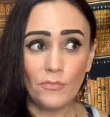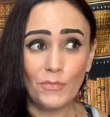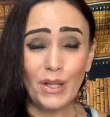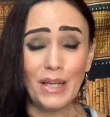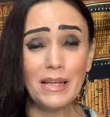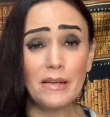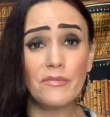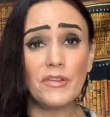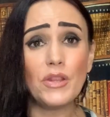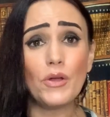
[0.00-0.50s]

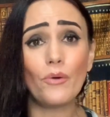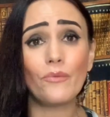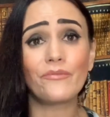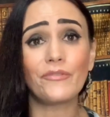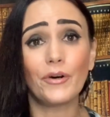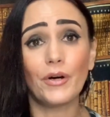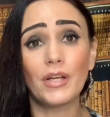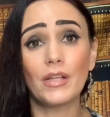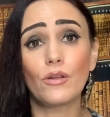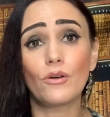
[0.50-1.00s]
Even though I'm
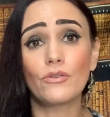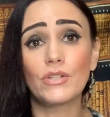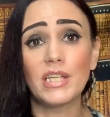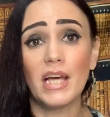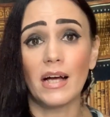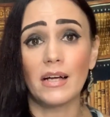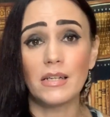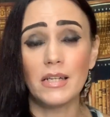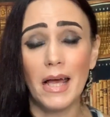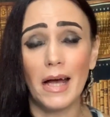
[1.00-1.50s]
very low
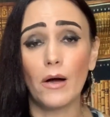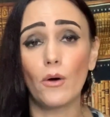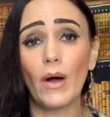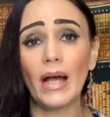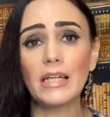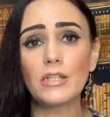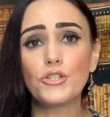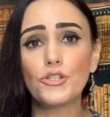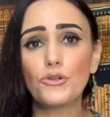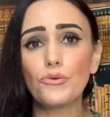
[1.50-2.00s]
tech now, I
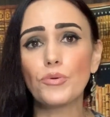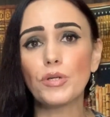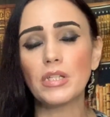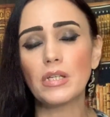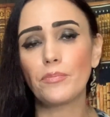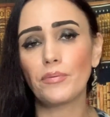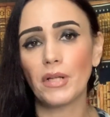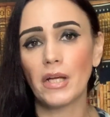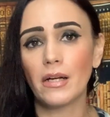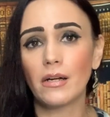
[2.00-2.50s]
do really
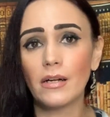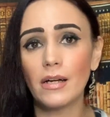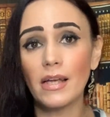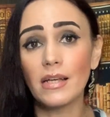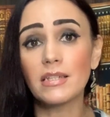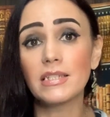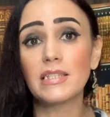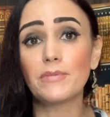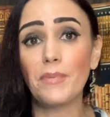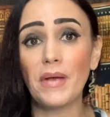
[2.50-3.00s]
plan on
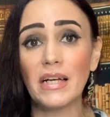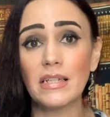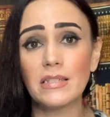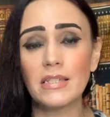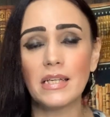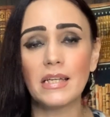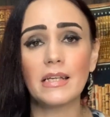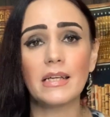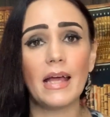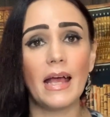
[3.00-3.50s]

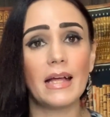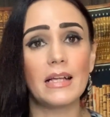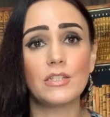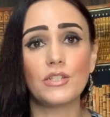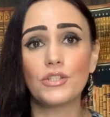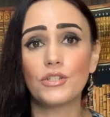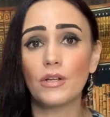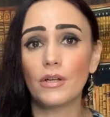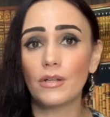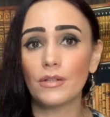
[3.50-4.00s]
expanding
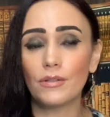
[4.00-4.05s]
and,